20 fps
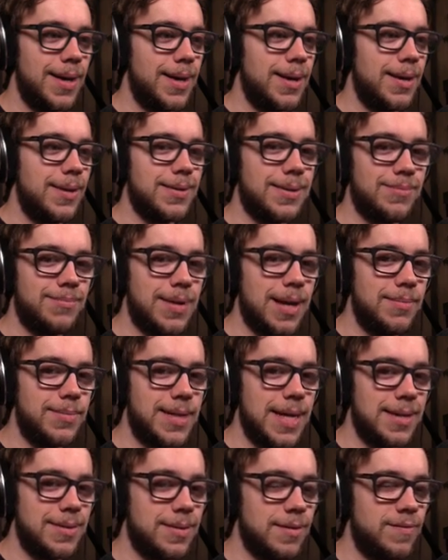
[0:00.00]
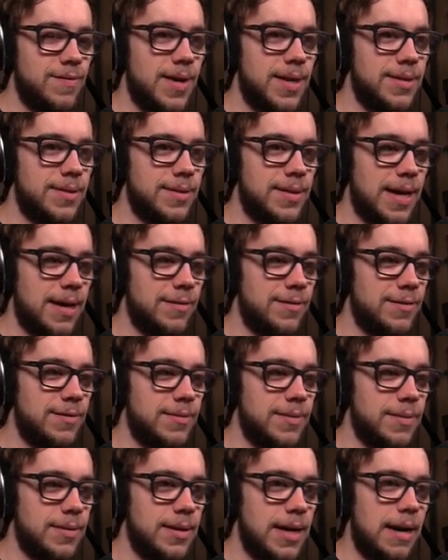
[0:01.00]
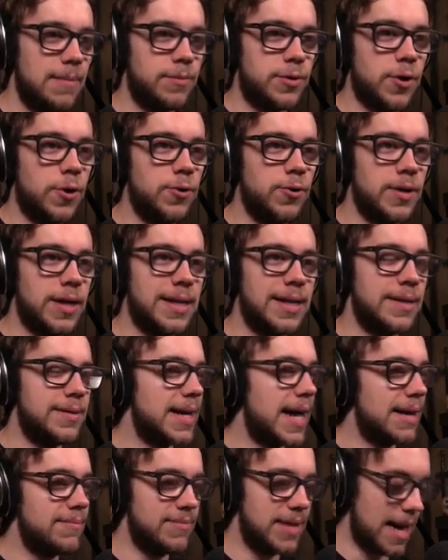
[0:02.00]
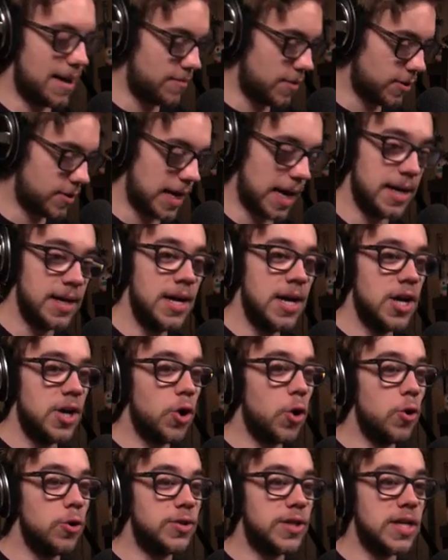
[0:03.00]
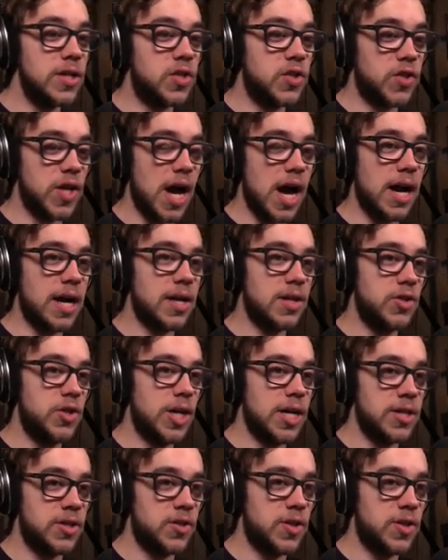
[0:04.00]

sometimes that's the fun stuff. I'm totally gonna die. Yeah, okay. Uzi suck, just